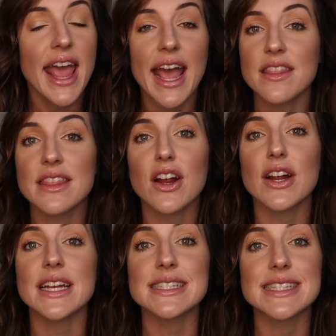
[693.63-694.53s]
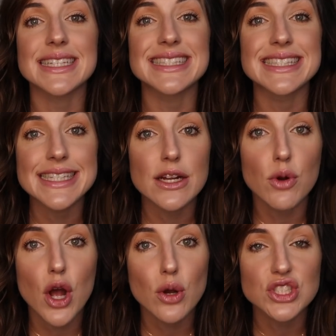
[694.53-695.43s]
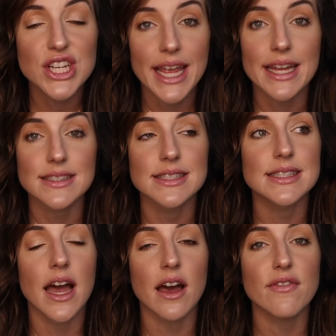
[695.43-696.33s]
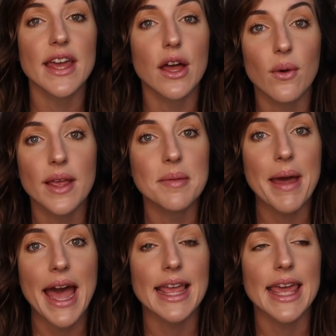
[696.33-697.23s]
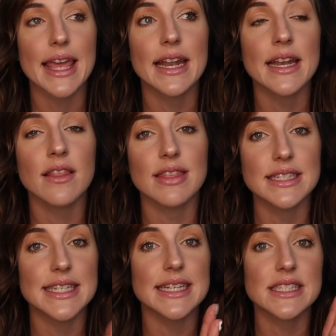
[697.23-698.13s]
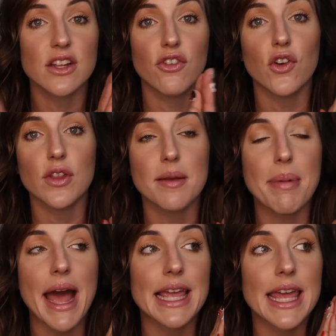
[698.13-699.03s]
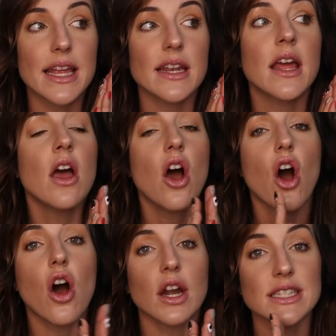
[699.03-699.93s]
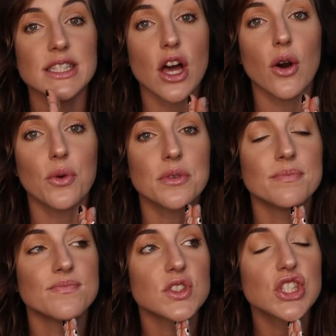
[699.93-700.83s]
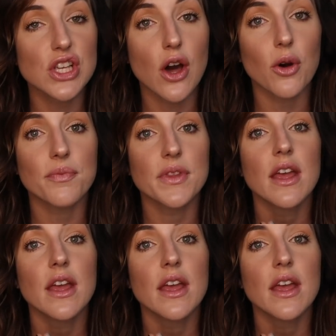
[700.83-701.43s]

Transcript: and there is zero chance of it going back in the disc fully back in on its own so